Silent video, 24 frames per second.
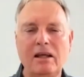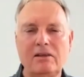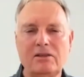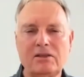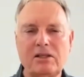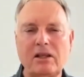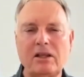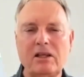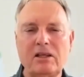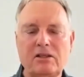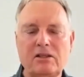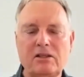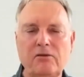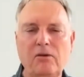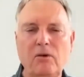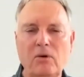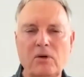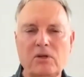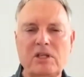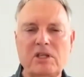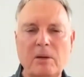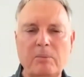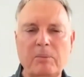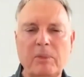So there's
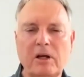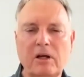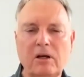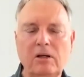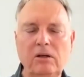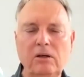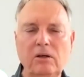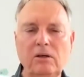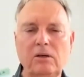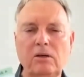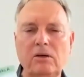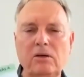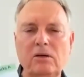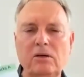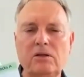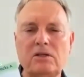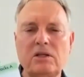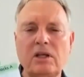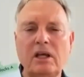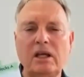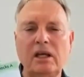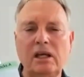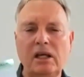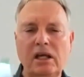4 separate
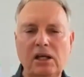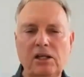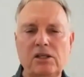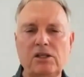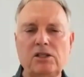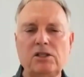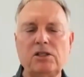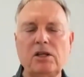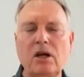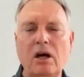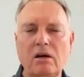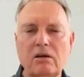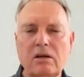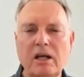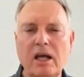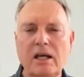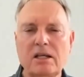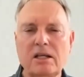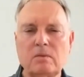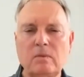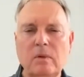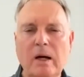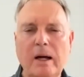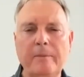clues. Each child
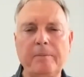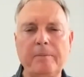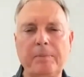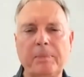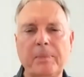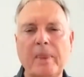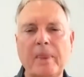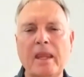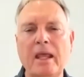has 1.